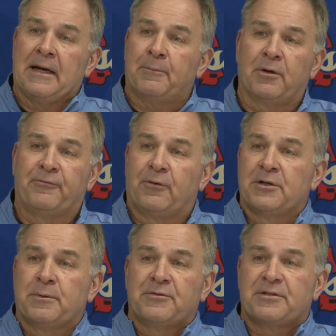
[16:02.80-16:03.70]
and I'm good
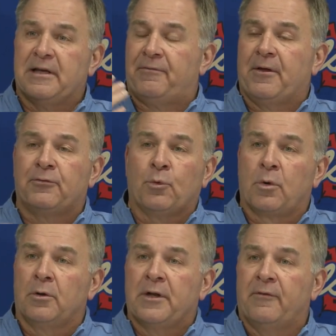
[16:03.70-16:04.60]
friends with Seth. Thought the
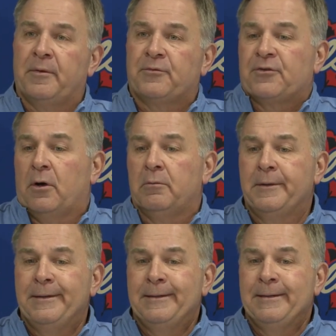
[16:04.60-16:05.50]
world of him. So,
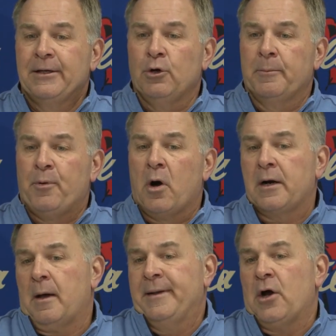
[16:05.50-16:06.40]
you know, in
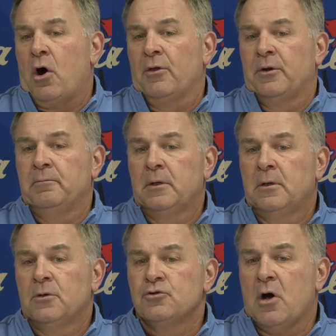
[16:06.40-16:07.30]
part, I mean, all
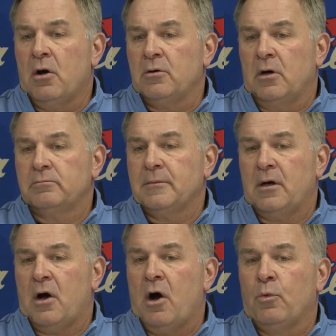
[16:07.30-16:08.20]

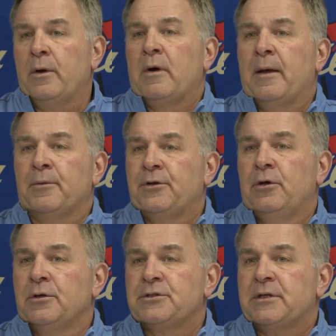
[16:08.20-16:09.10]
we were able to
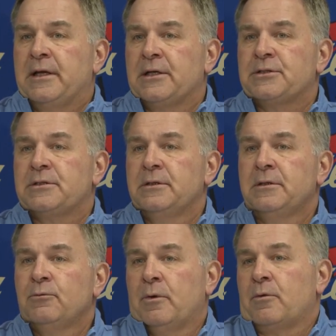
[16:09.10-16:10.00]
do is
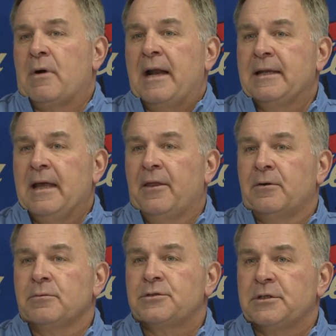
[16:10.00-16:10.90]
when we're riding
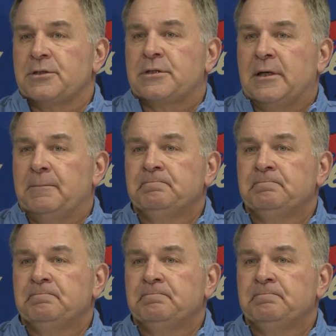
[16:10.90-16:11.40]
together, it was just